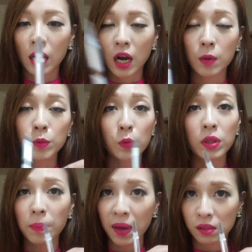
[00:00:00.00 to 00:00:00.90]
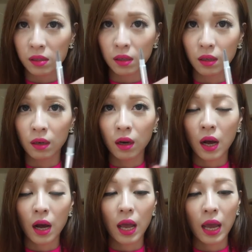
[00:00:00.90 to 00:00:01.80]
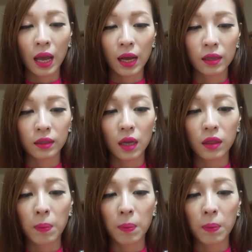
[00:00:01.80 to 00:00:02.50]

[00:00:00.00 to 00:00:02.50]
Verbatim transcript: Comes with the pencil and